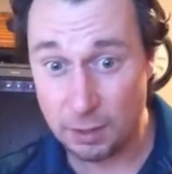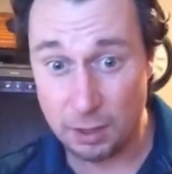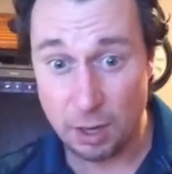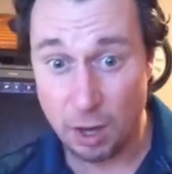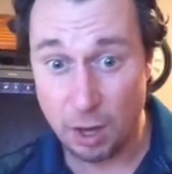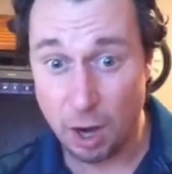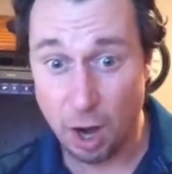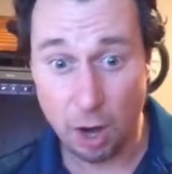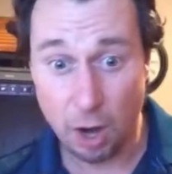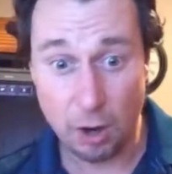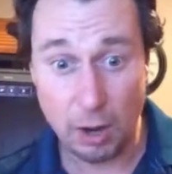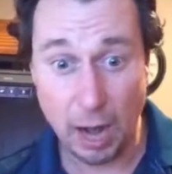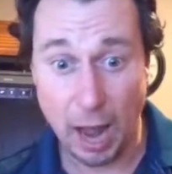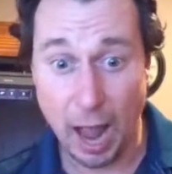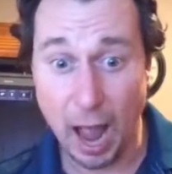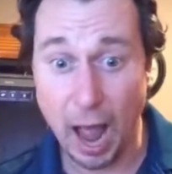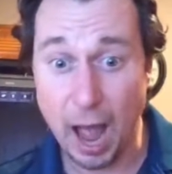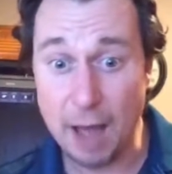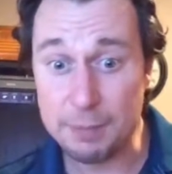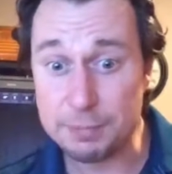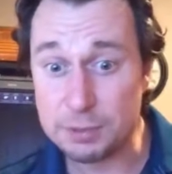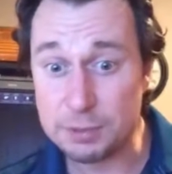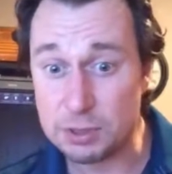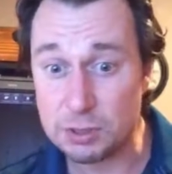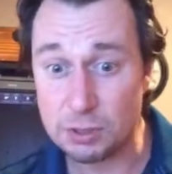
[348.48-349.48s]
are
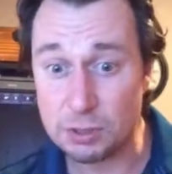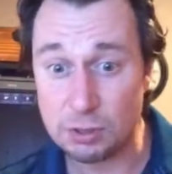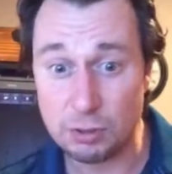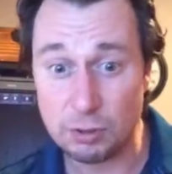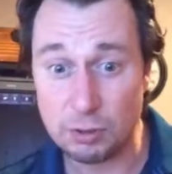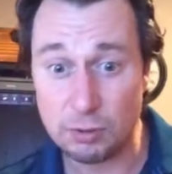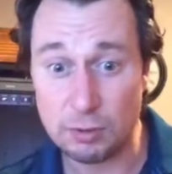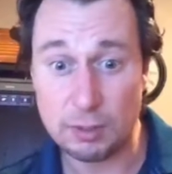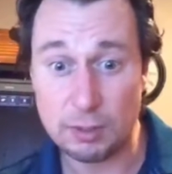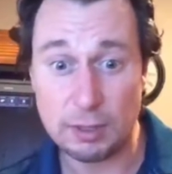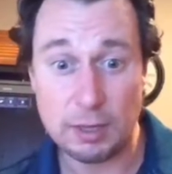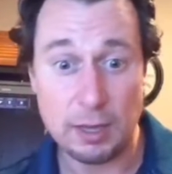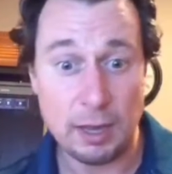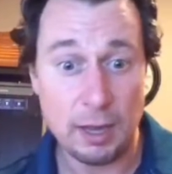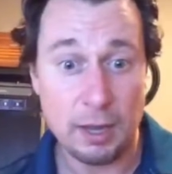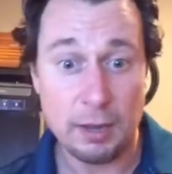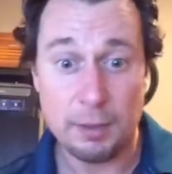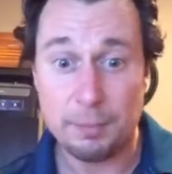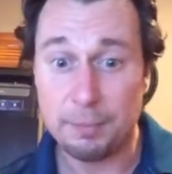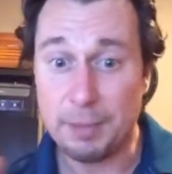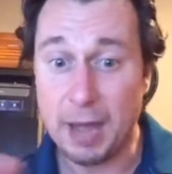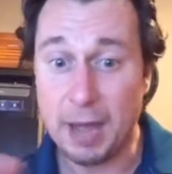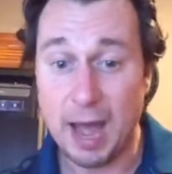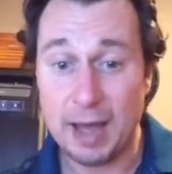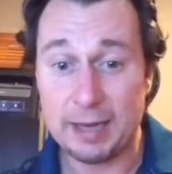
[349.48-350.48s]
absolute.
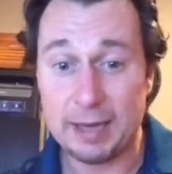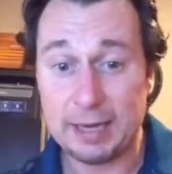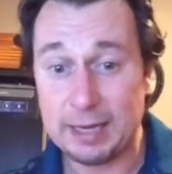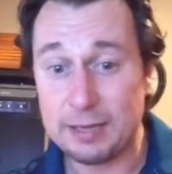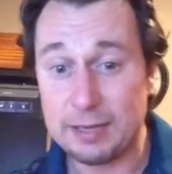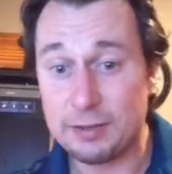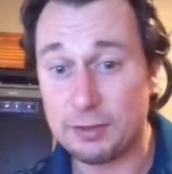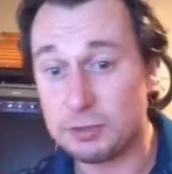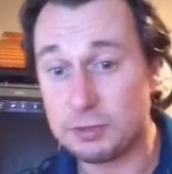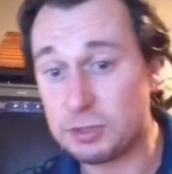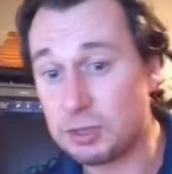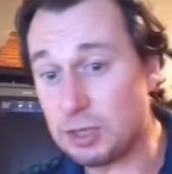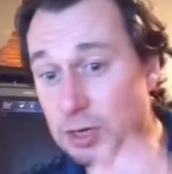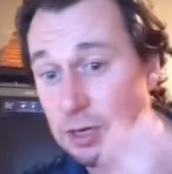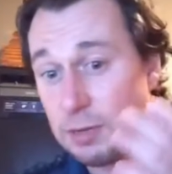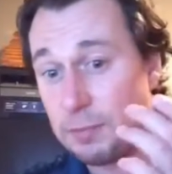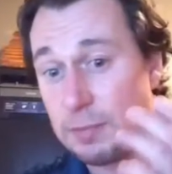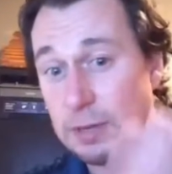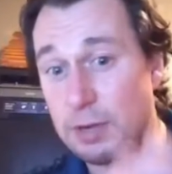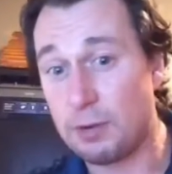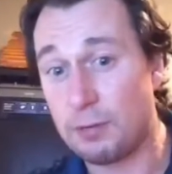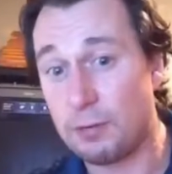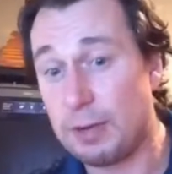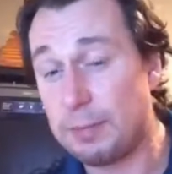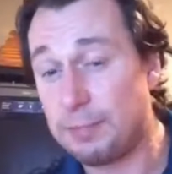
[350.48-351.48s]
Patty, there's going to be
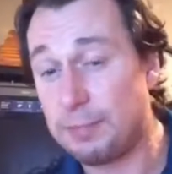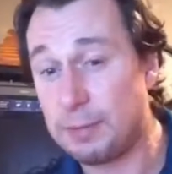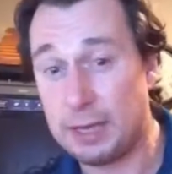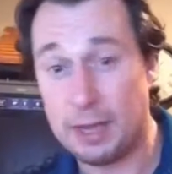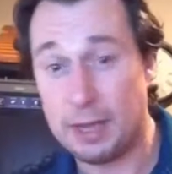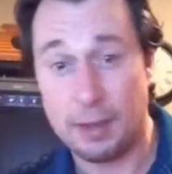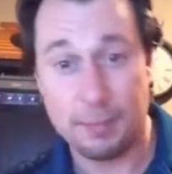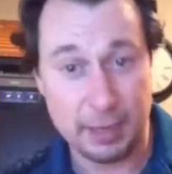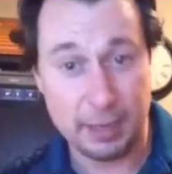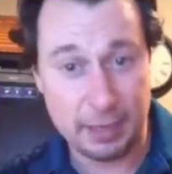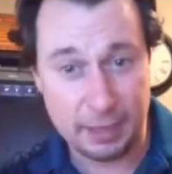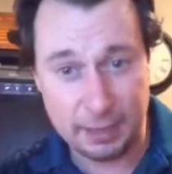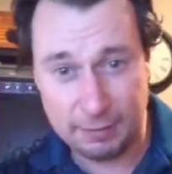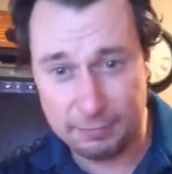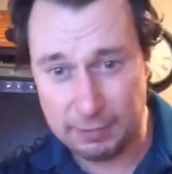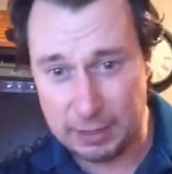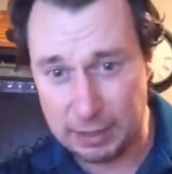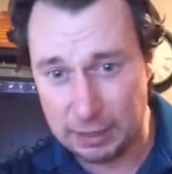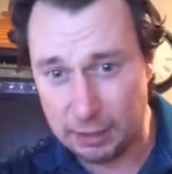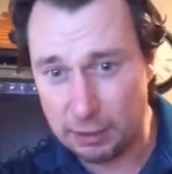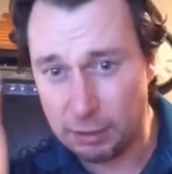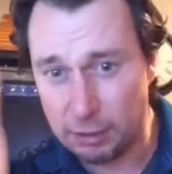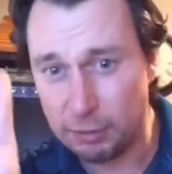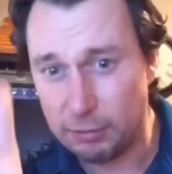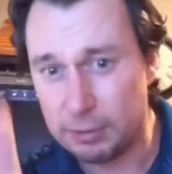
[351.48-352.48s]
a replay. I might even
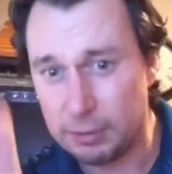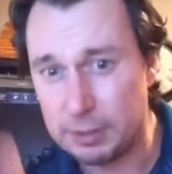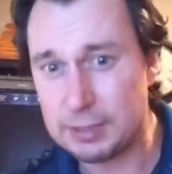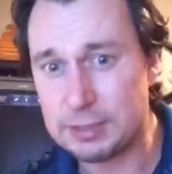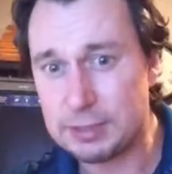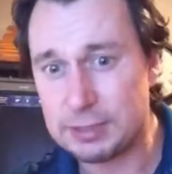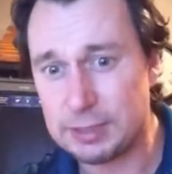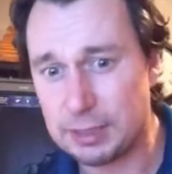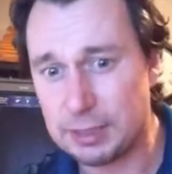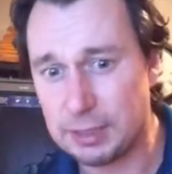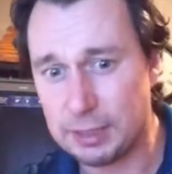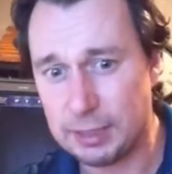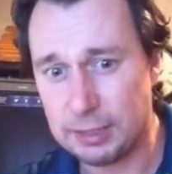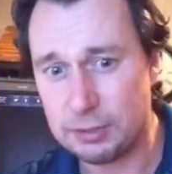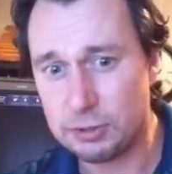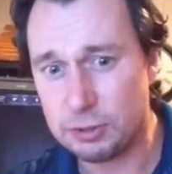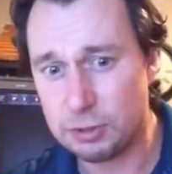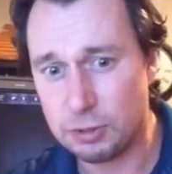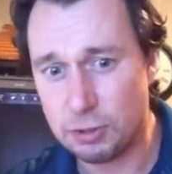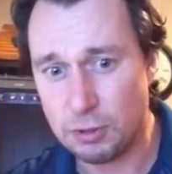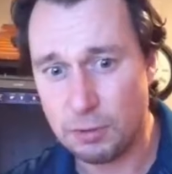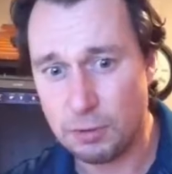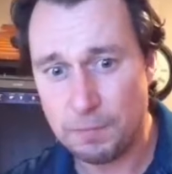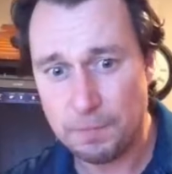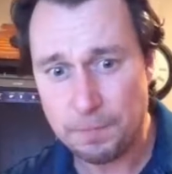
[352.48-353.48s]
include this little
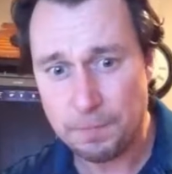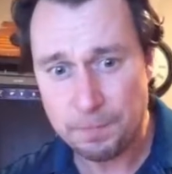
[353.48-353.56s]
intro.